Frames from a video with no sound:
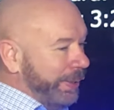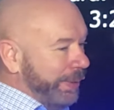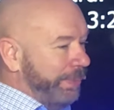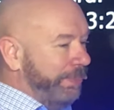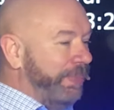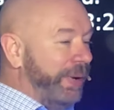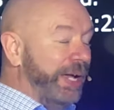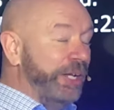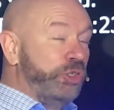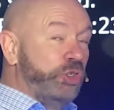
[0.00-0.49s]

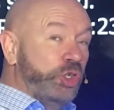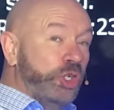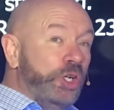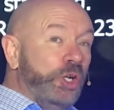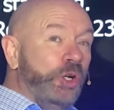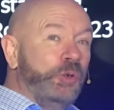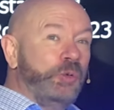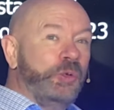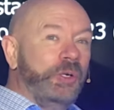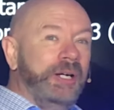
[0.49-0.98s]
my
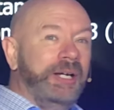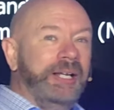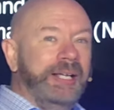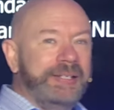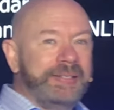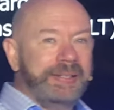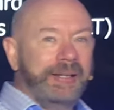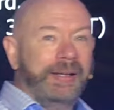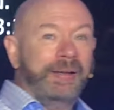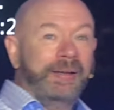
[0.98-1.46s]
children
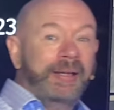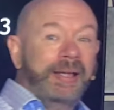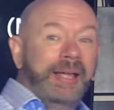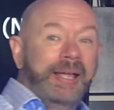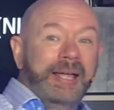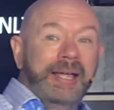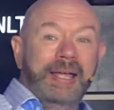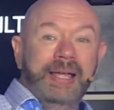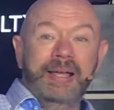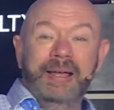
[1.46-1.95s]
as an
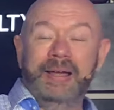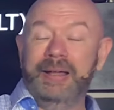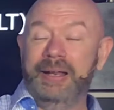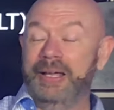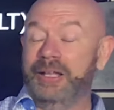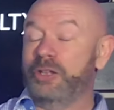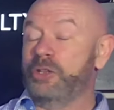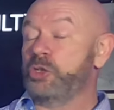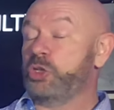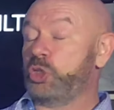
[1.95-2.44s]

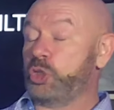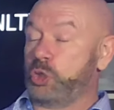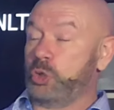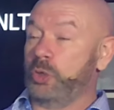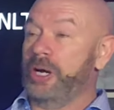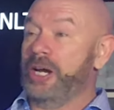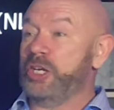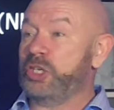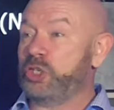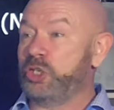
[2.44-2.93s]

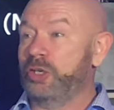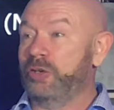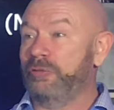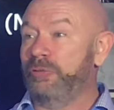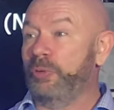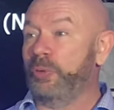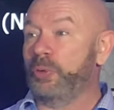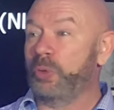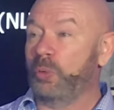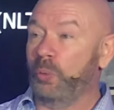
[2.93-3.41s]
illustration
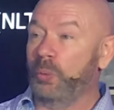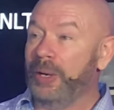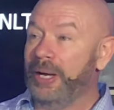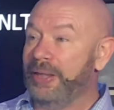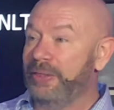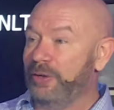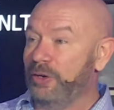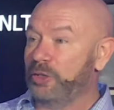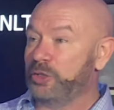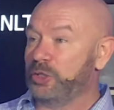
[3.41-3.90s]
for the way
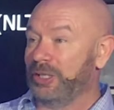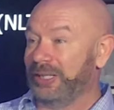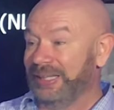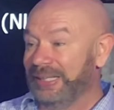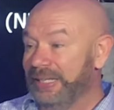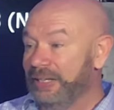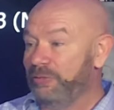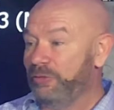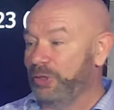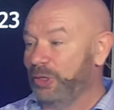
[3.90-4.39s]
they're to
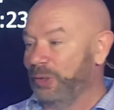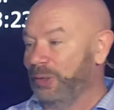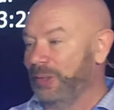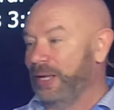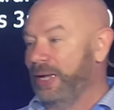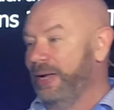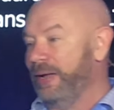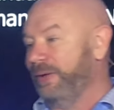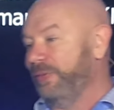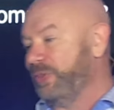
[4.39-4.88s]
live their
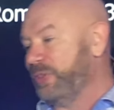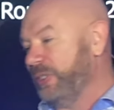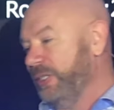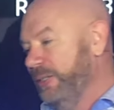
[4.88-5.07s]
lives,